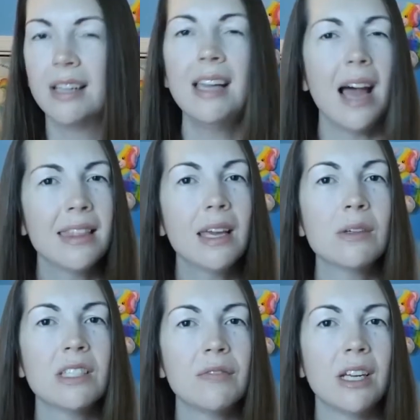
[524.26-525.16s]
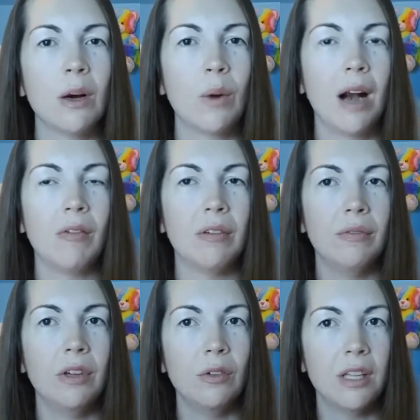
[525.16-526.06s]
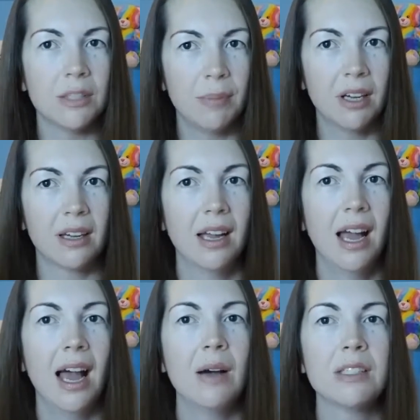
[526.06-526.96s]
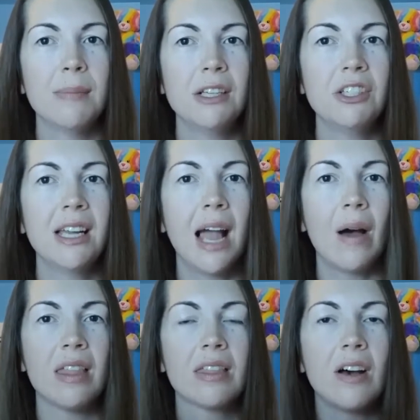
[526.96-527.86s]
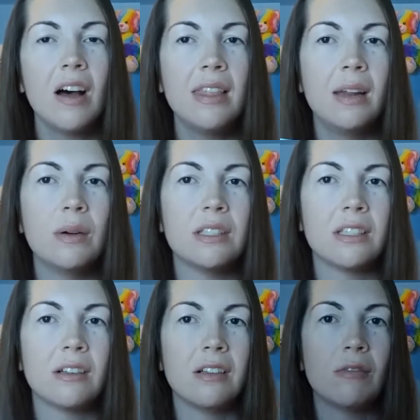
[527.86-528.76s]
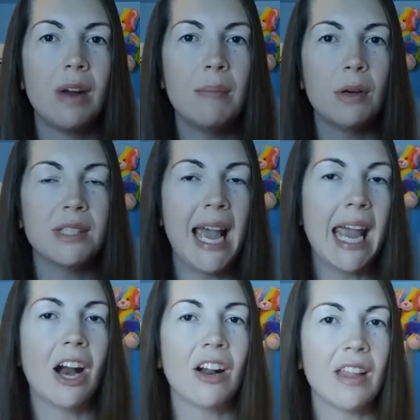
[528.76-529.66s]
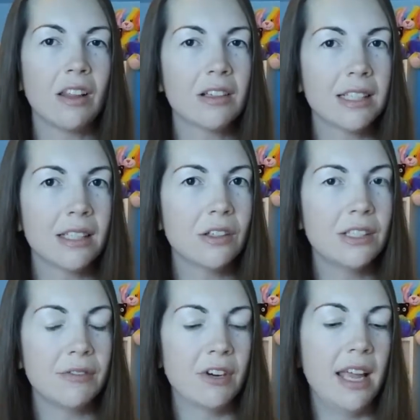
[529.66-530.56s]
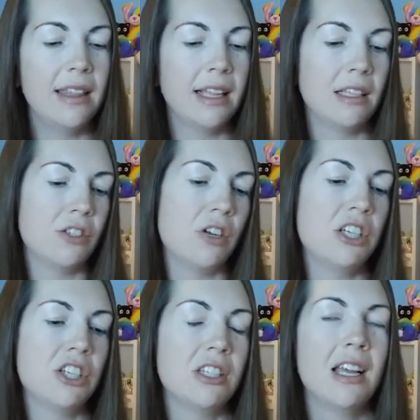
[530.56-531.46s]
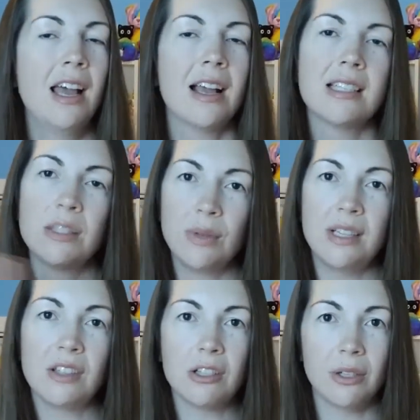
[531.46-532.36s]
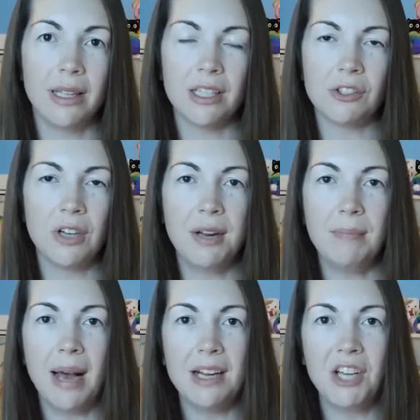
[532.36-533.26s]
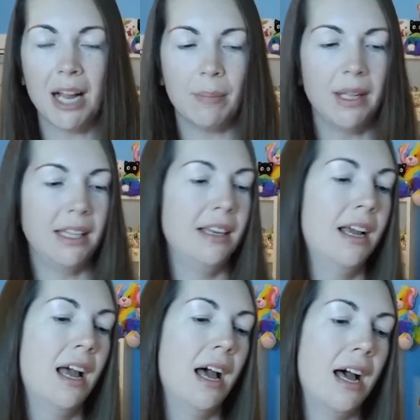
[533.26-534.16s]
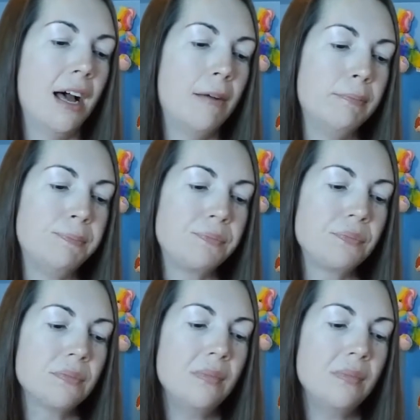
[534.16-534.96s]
yeah, I think it was the video where I reviewed this book. I was mentioning how I thought that it was Rainbow's hair that looked a little different in the illustrations, because this one is also illustrated by Jack Pullen. Um,